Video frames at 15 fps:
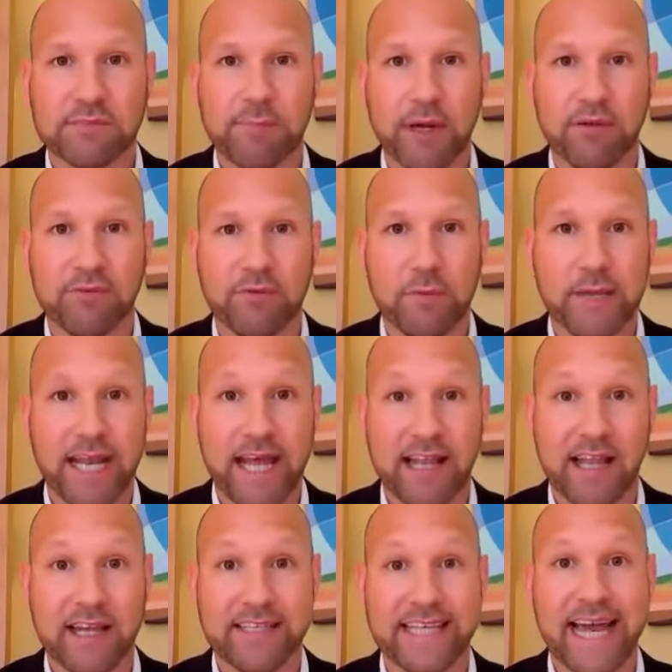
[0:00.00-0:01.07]
both from an
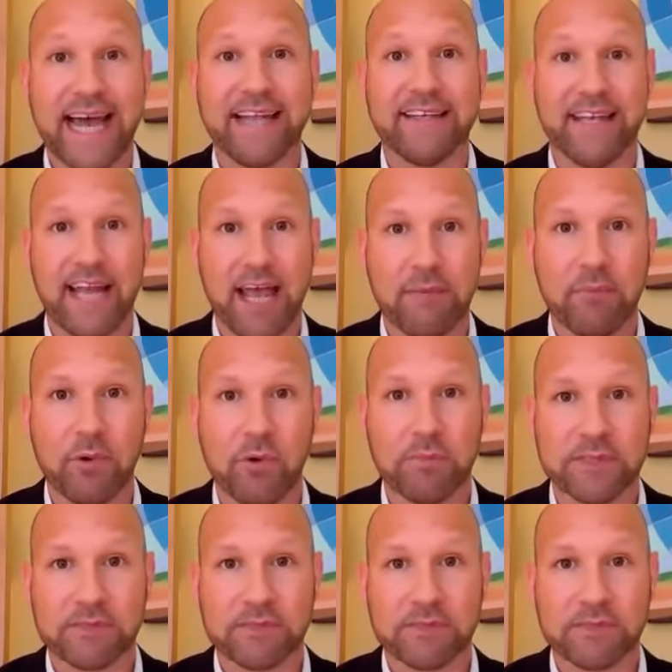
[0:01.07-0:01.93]
airline and an airport